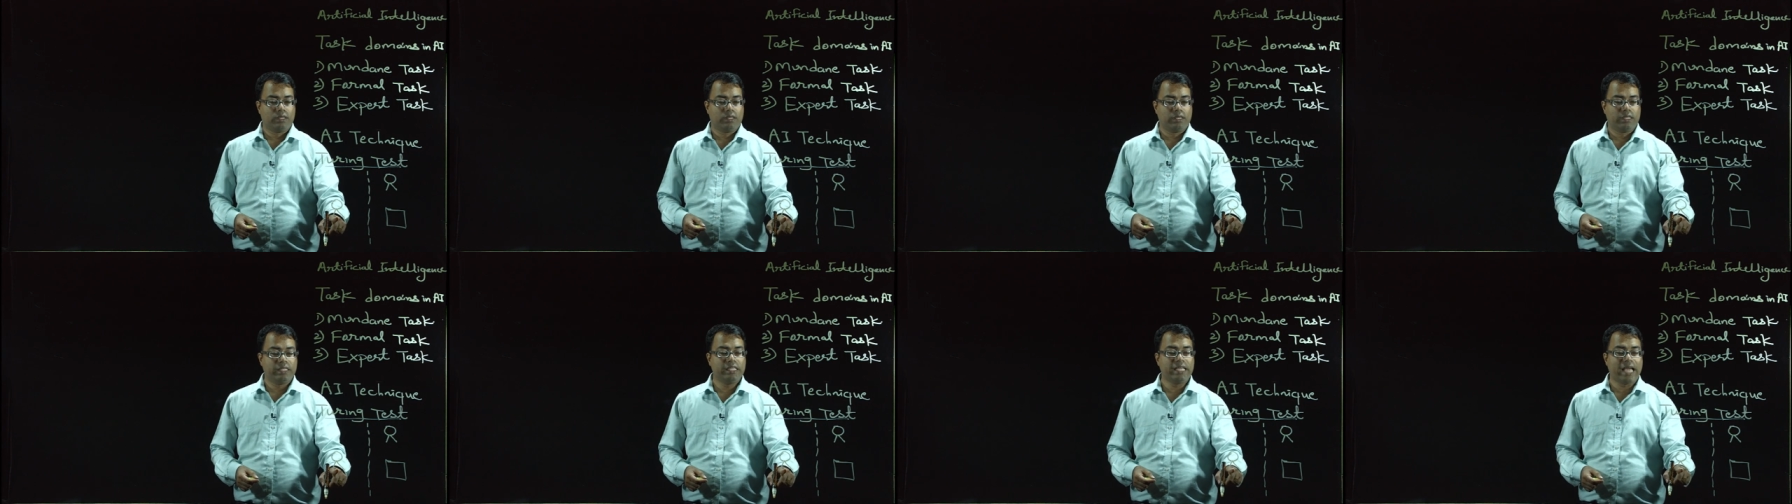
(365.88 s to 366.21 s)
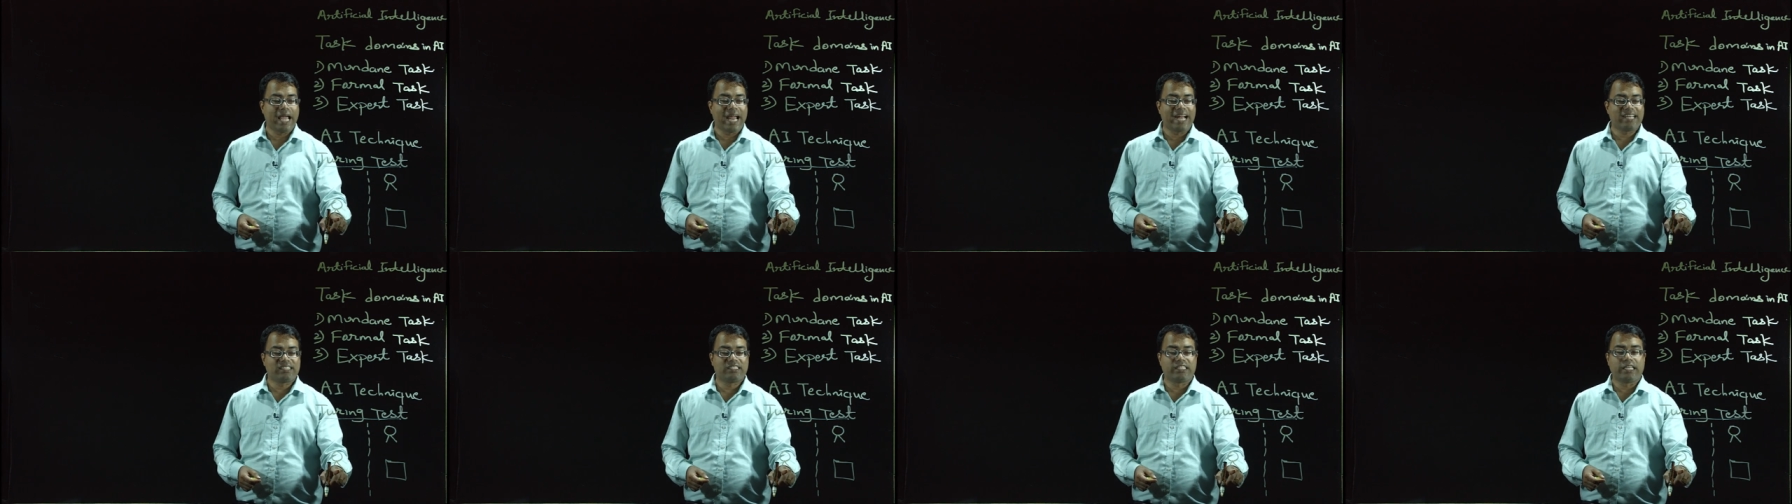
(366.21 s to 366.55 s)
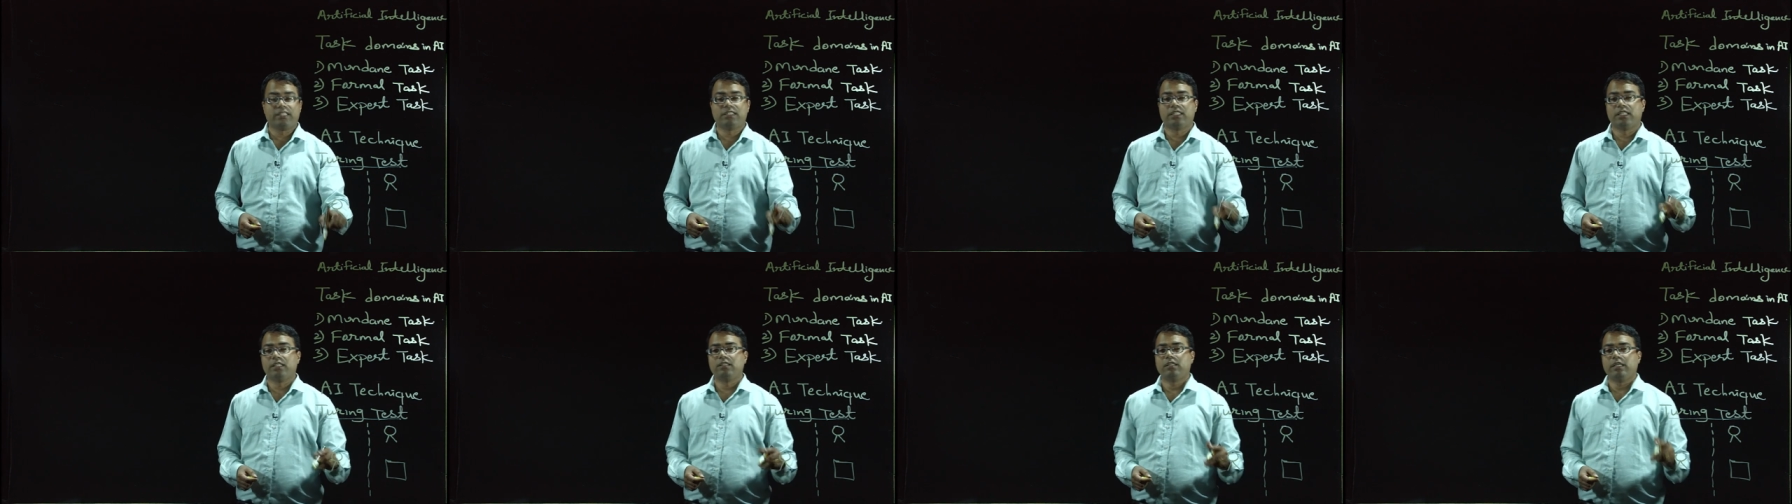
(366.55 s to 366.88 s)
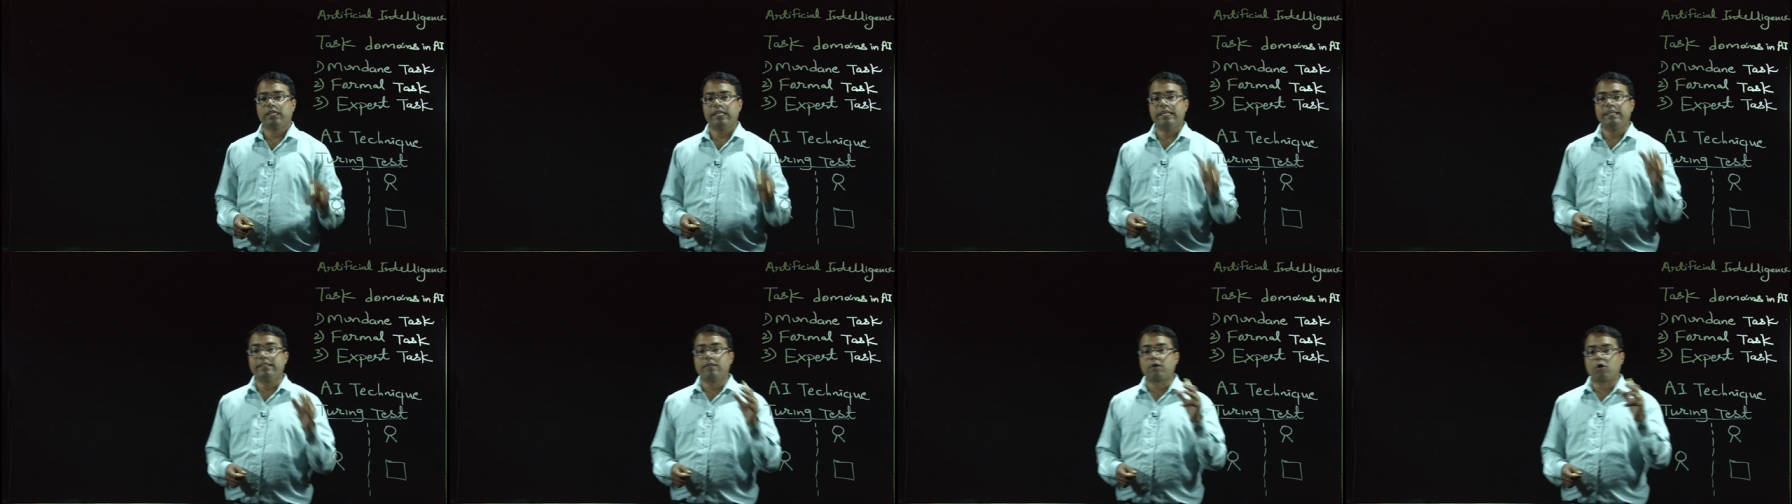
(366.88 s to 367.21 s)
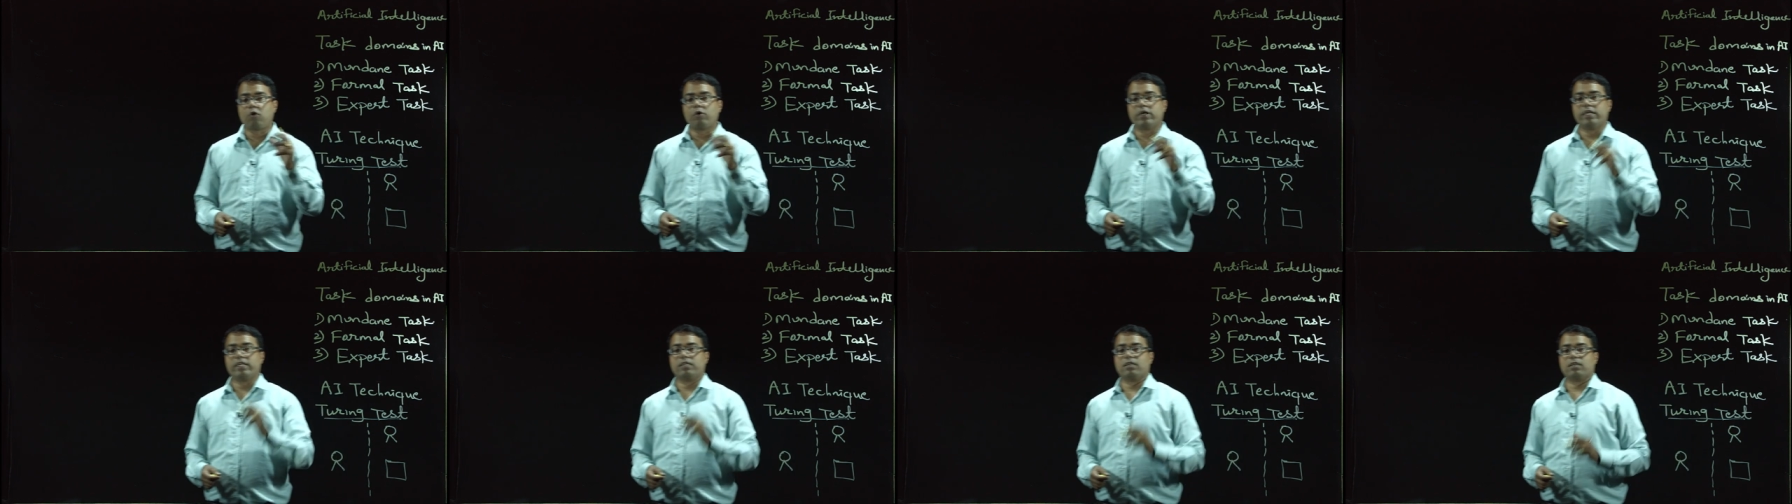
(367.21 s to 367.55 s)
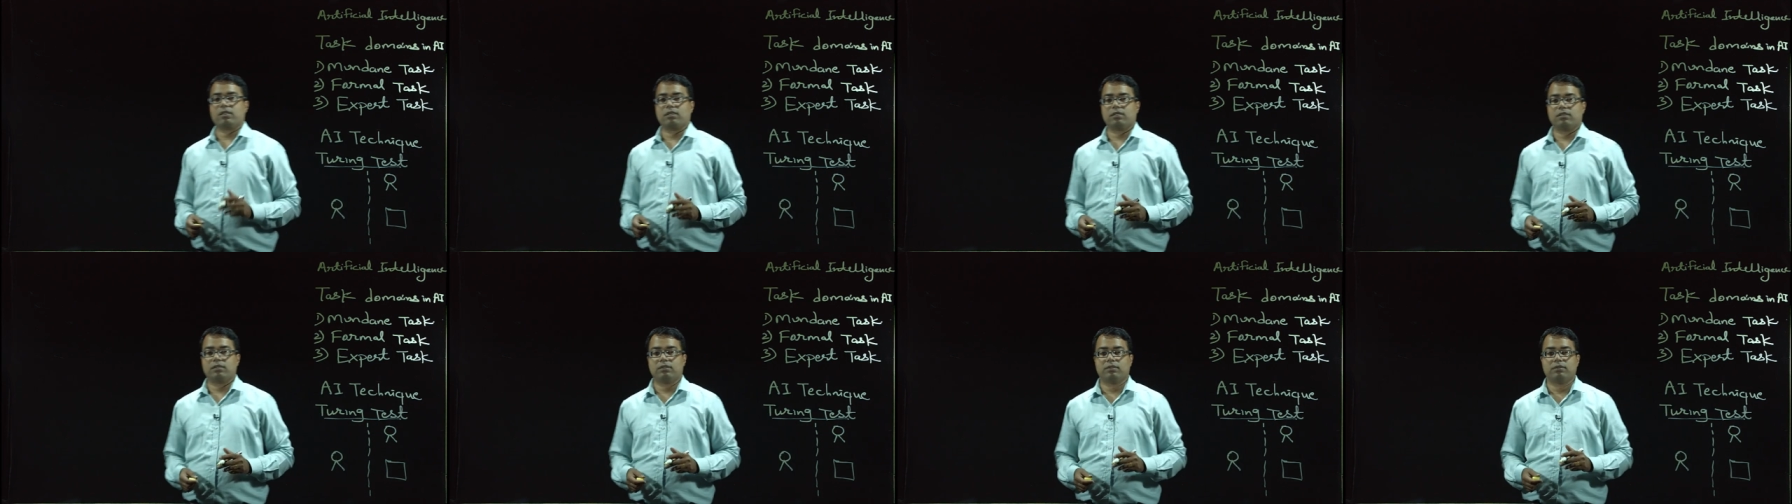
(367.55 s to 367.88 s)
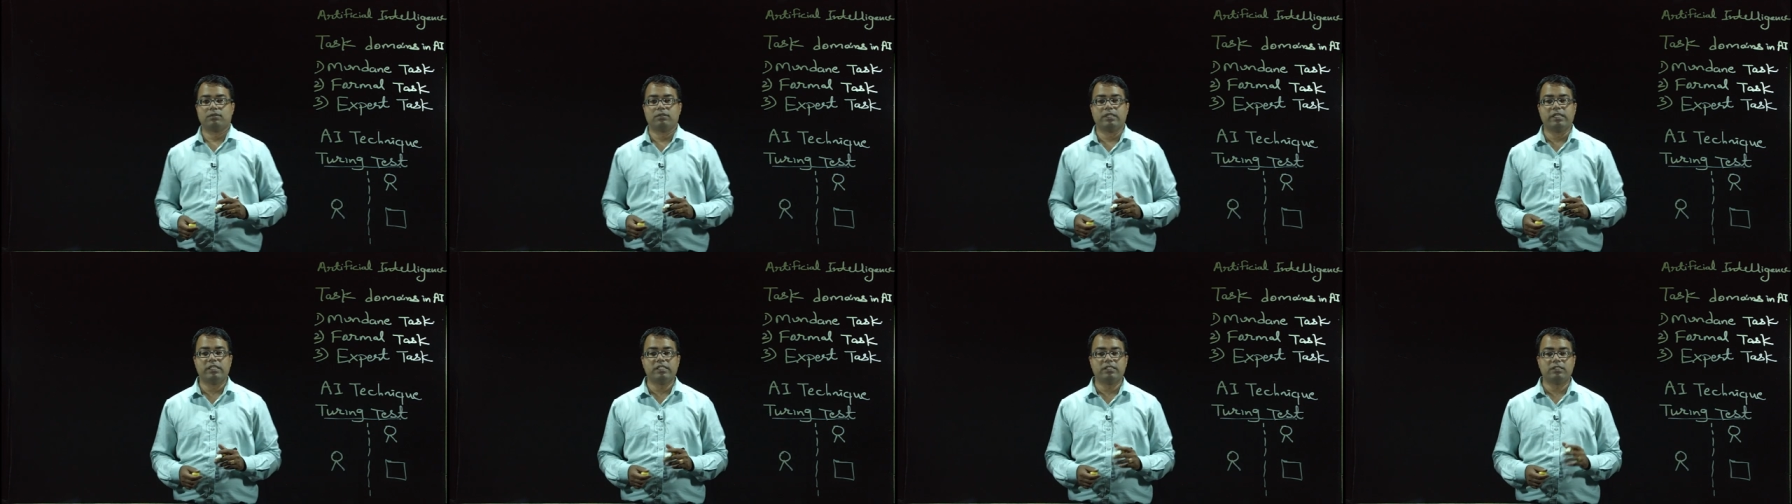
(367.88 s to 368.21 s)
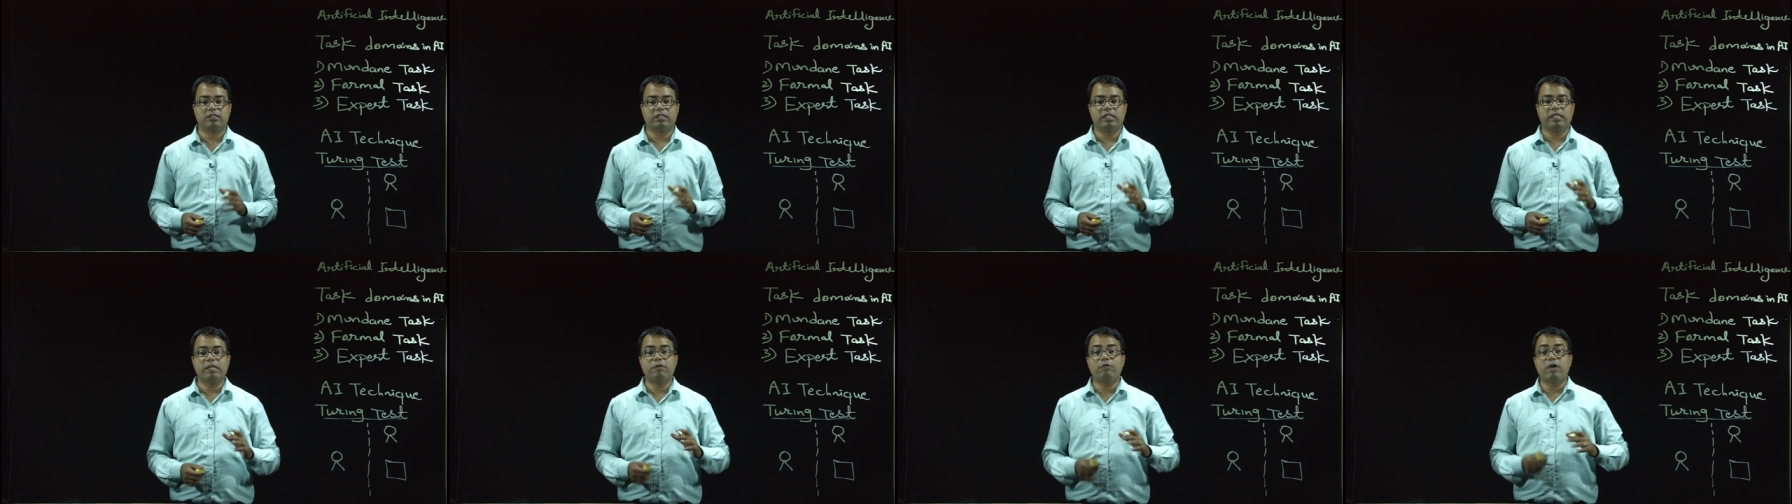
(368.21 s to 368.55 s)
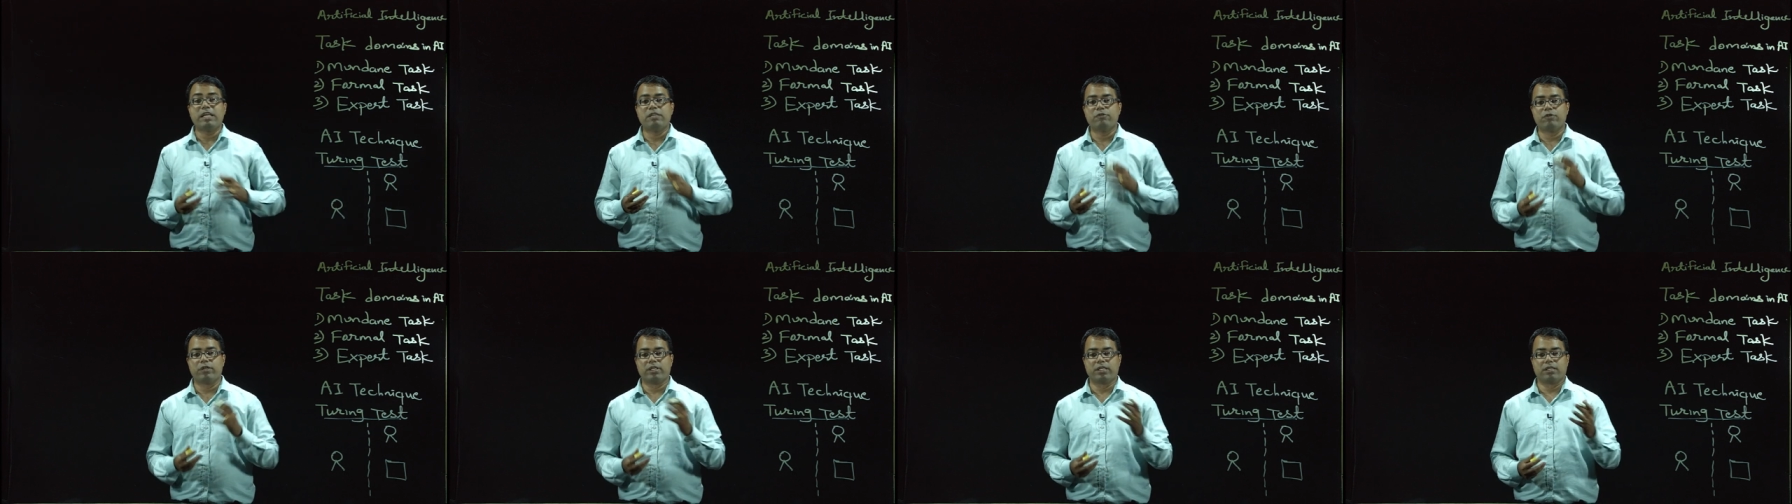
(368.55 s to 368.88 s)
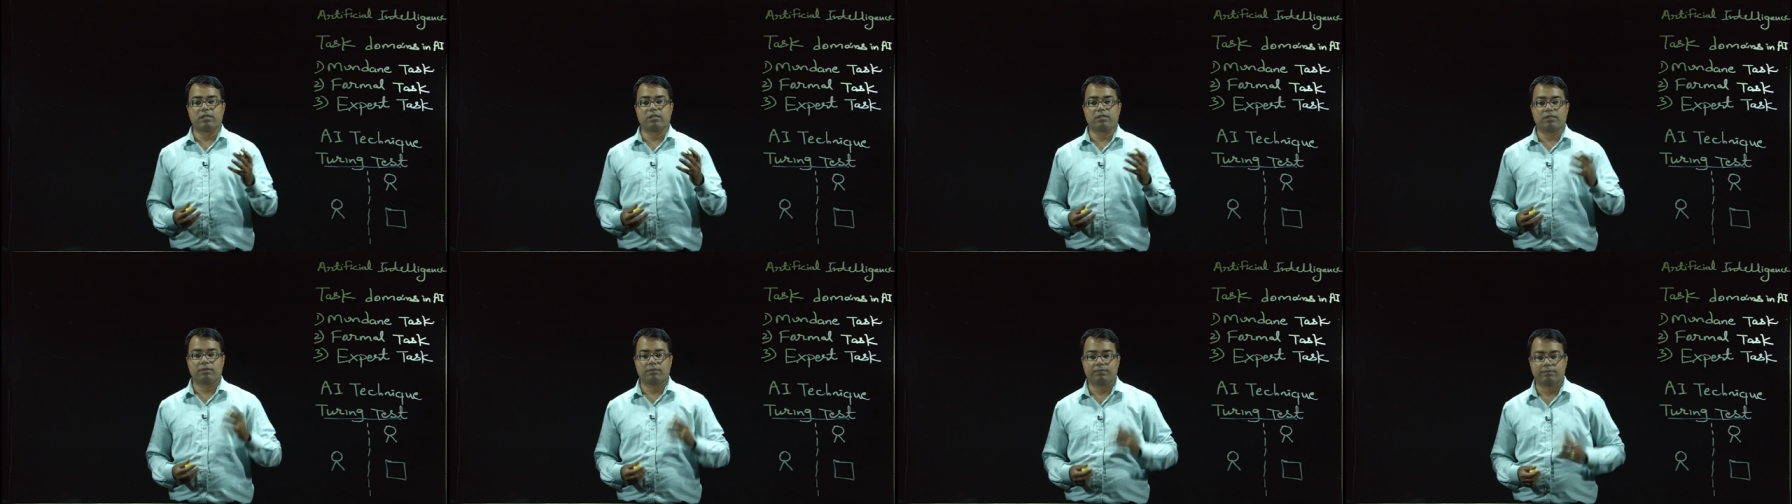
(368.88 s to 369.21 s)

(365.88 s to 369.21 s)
he acts as an interrogator that is evaluator